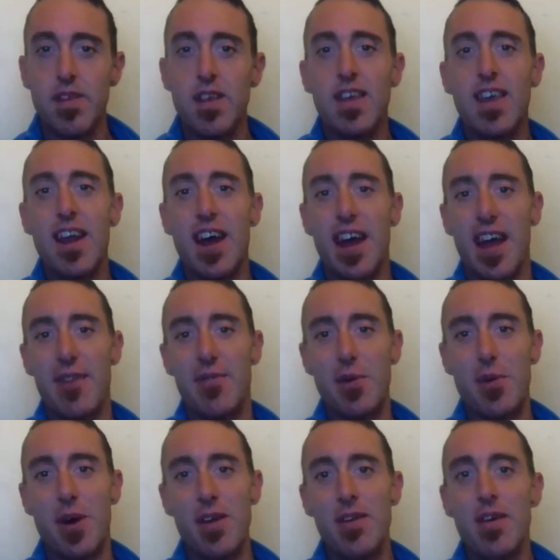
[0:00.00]
G'day
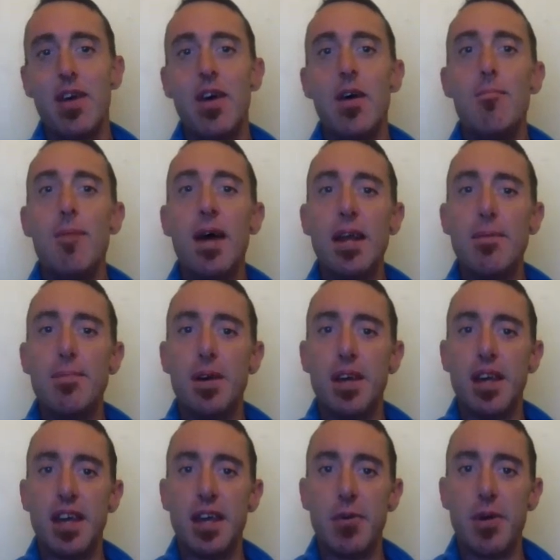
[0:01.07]
everyone, Matty P
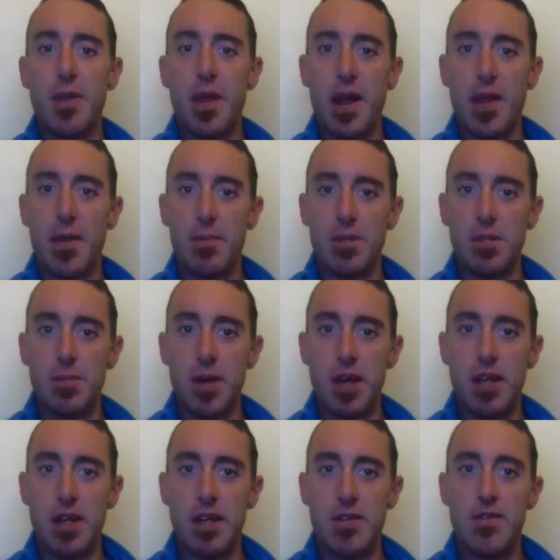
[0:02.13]
here with another
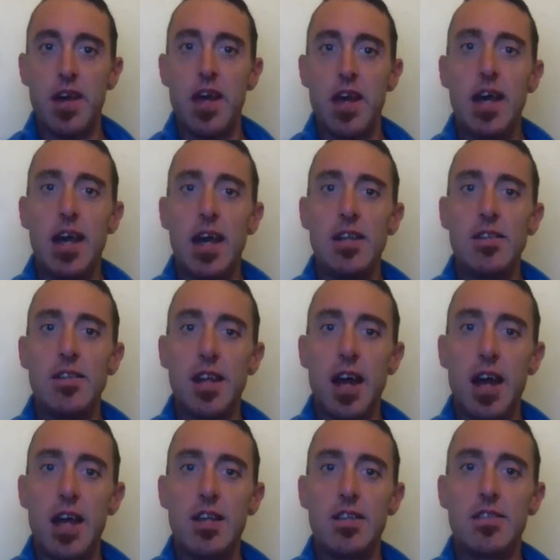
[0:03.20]
perspective, and
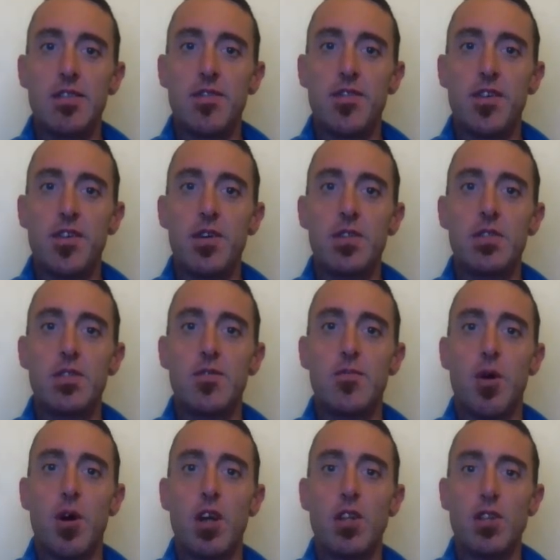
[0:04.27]
today is the first of
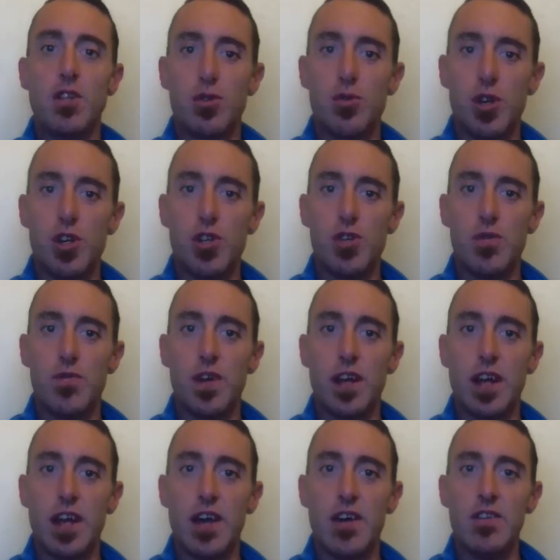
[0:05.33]
my nutritional
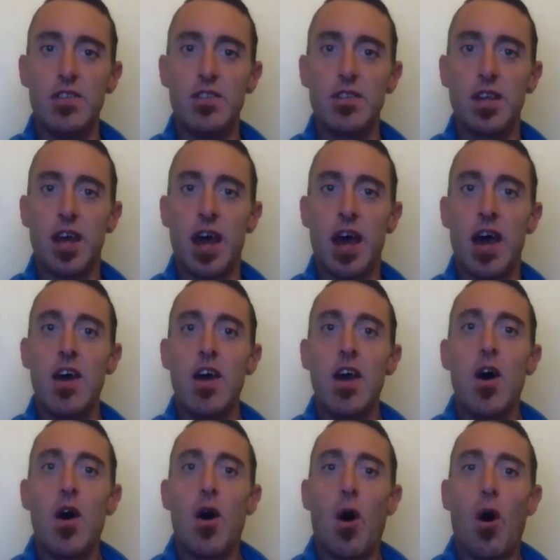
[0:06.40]
videos
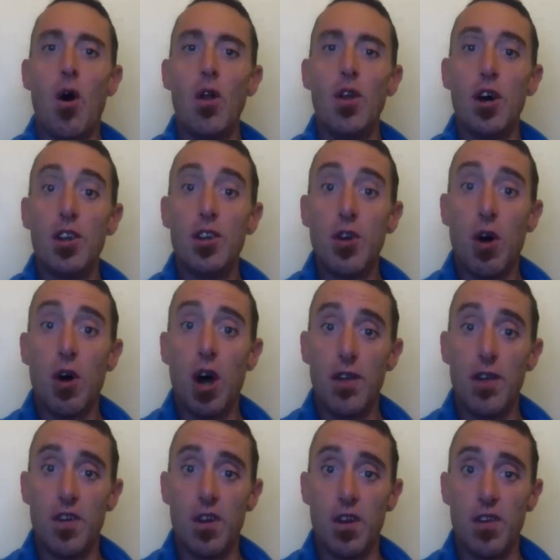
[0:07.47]
on diet
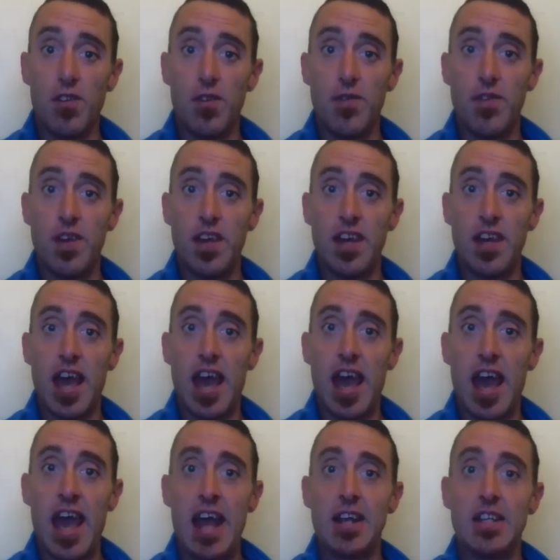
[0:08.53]
philosophy
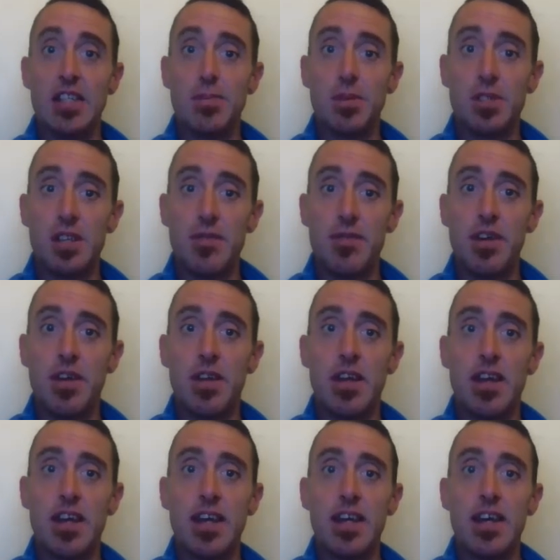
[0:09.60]
and
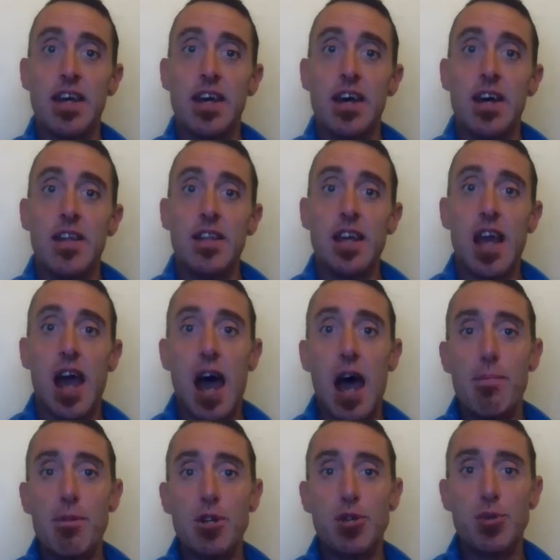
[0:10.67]
specifically the
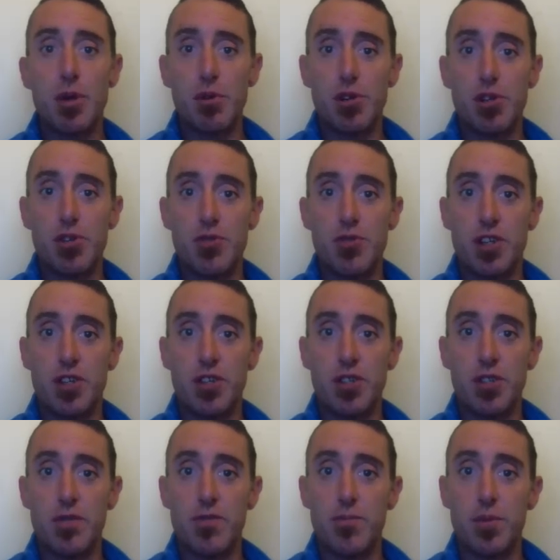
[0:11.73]
arbitrary restrictions
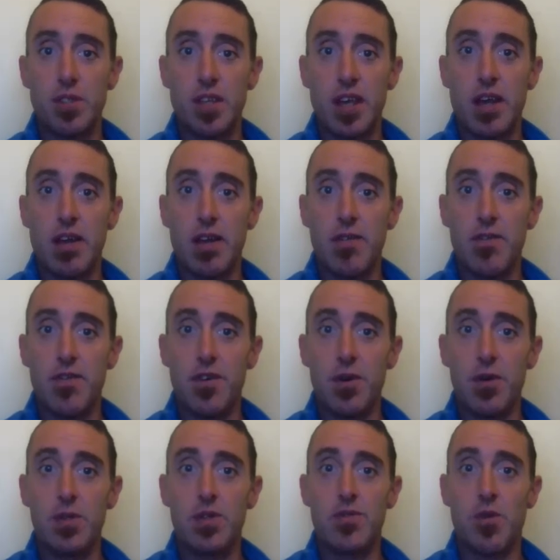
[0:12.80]
of particular
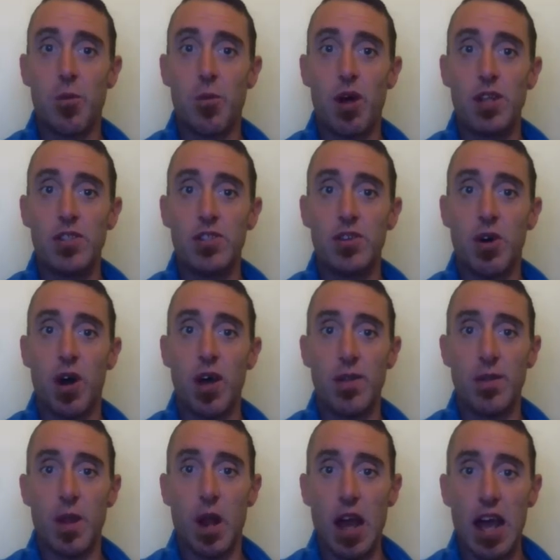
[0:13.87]
foods from one's diet and
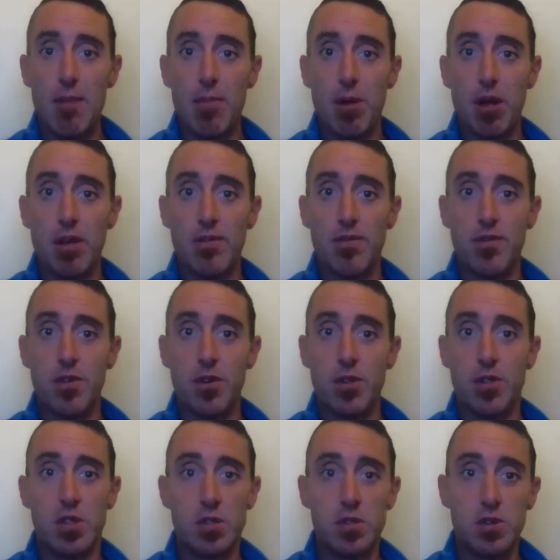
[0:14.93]
the labelling of
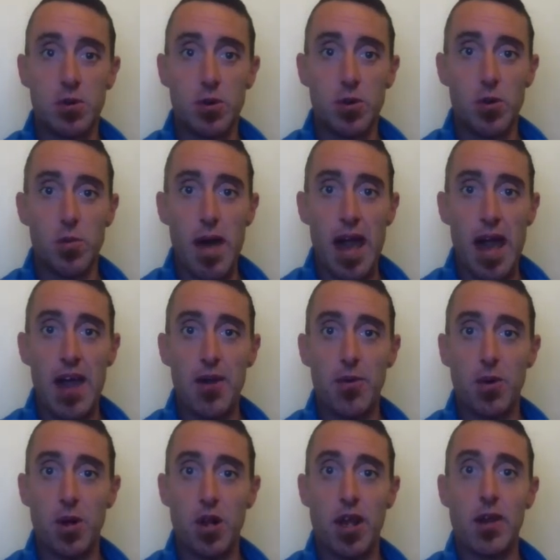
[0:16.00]
foods as good or bad or
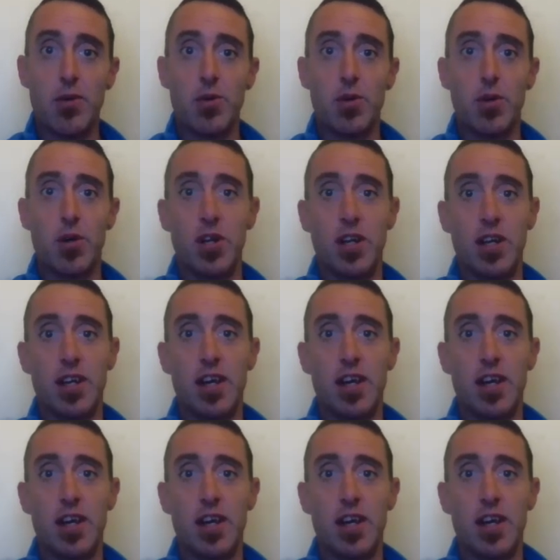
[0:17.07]
clean or dirty.